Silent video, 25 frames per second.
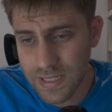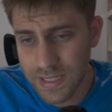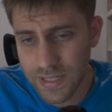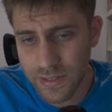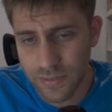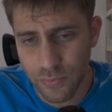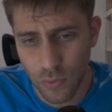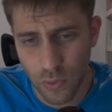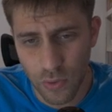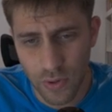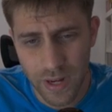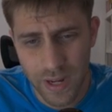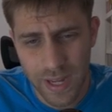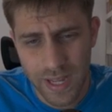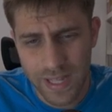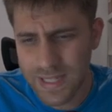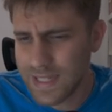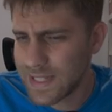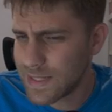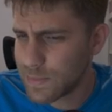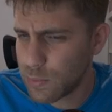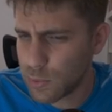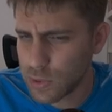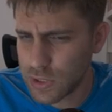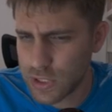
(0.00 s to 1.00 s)
d4.
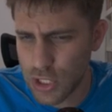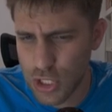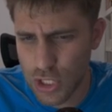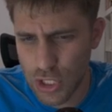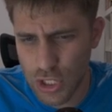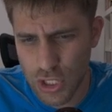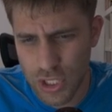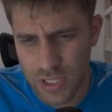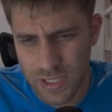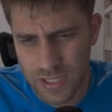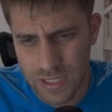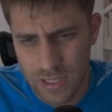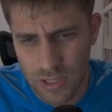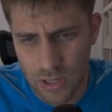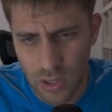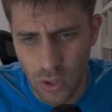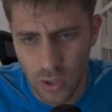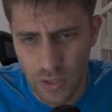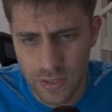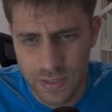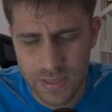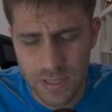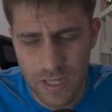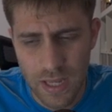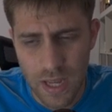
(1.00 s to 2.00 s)
This position just
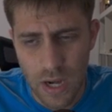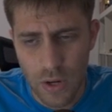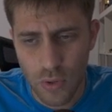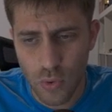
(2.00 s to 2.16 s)
lost.